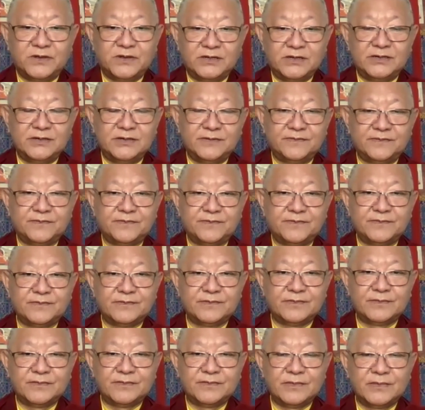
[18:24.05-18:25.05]
it
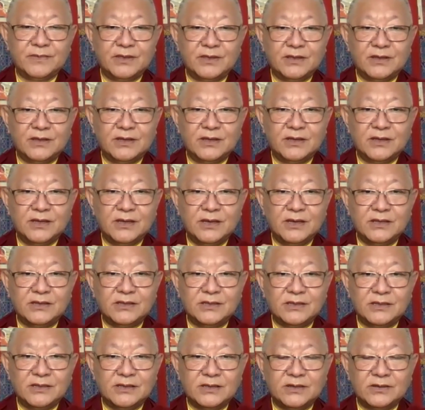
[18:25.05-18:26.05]

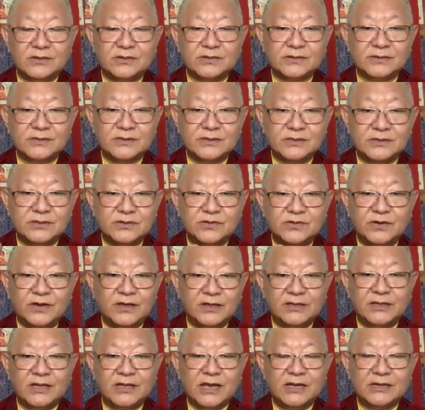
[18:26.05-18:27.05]
in
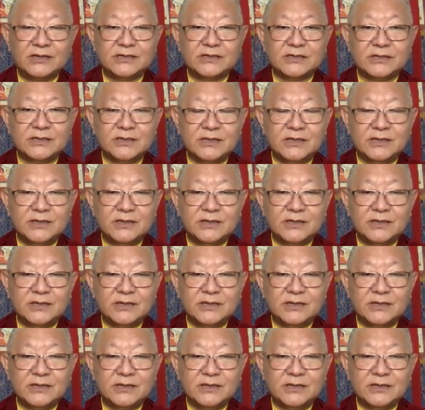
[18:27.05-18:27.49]
doing that,